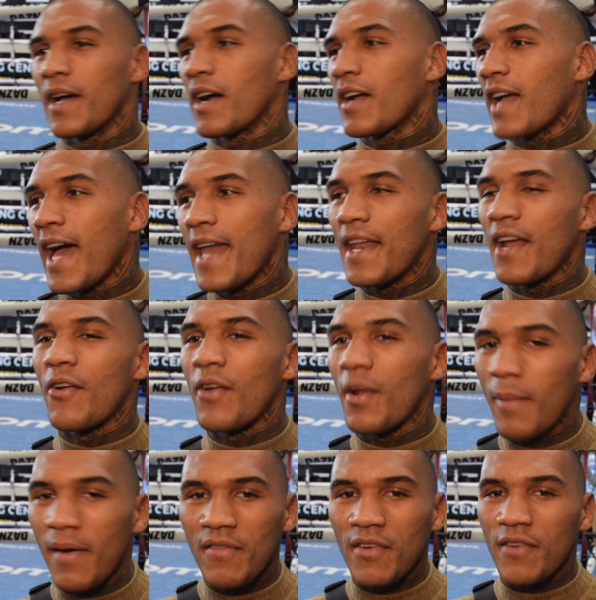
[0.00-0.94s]
I go in there and
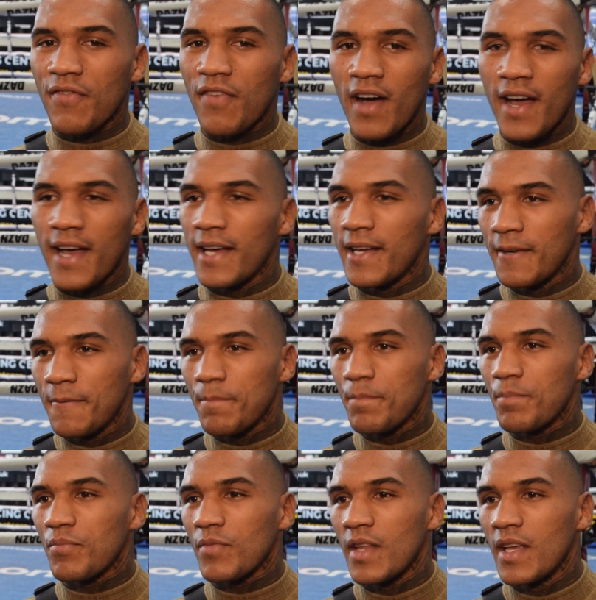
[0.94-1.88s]
I'm having a fight.
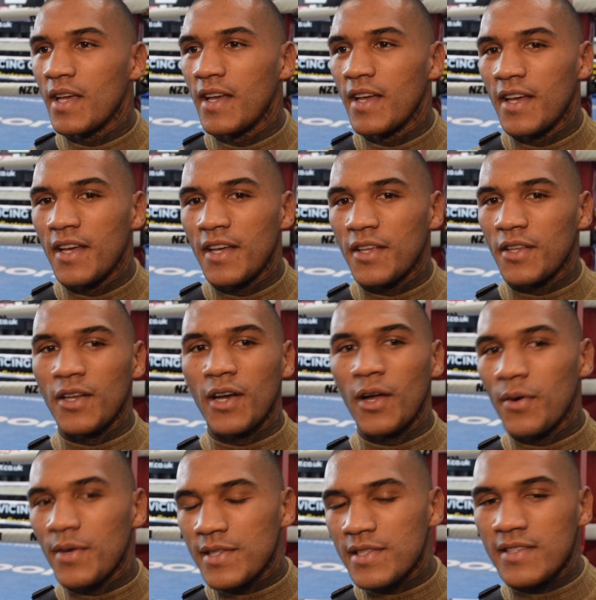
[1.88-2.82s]
You
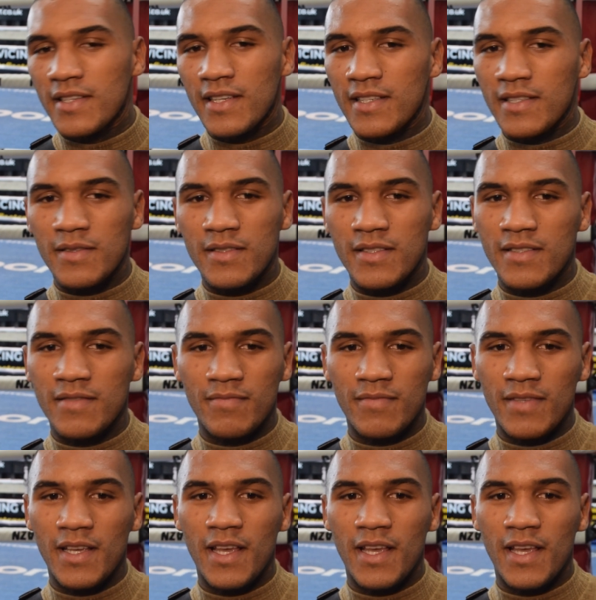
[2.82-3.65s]
know, it's